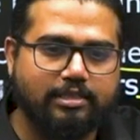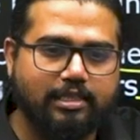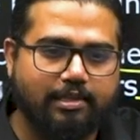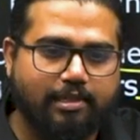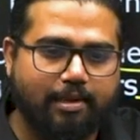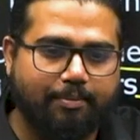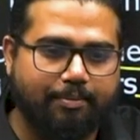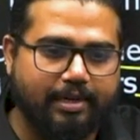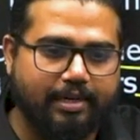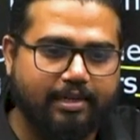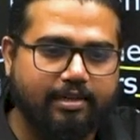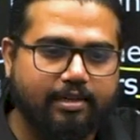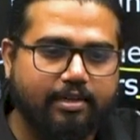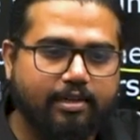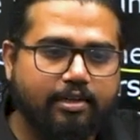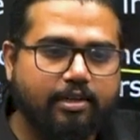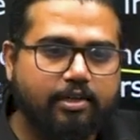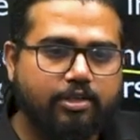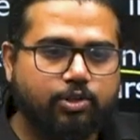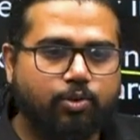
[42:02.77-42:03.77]
is happening.
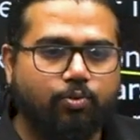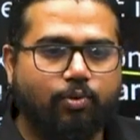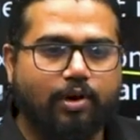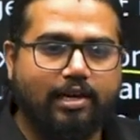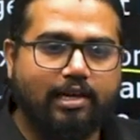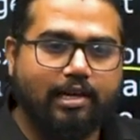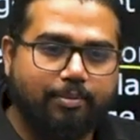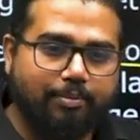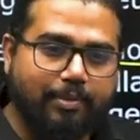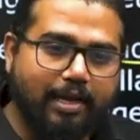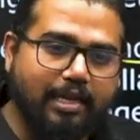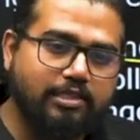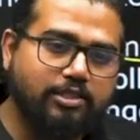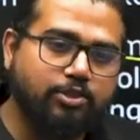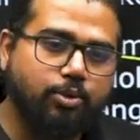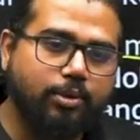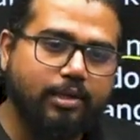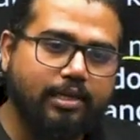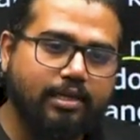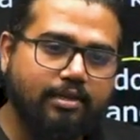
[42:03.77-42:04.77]
So what RBI is
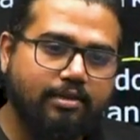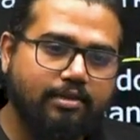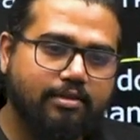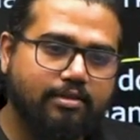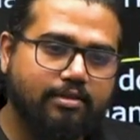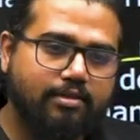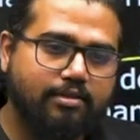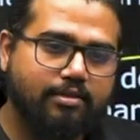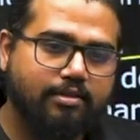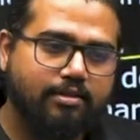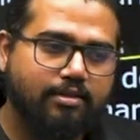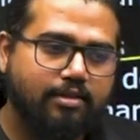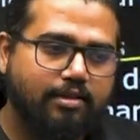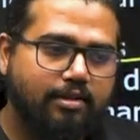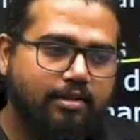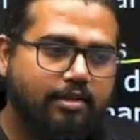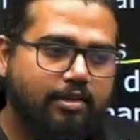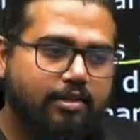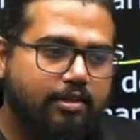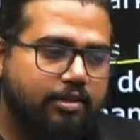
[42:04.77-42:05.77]
doing?
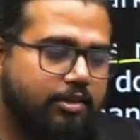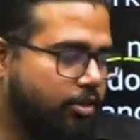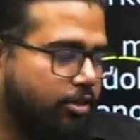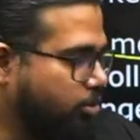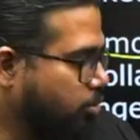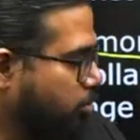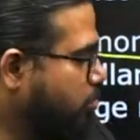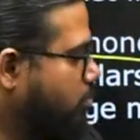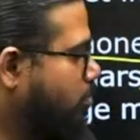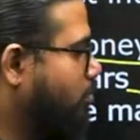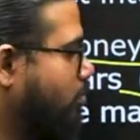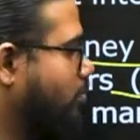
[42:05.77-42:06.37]
To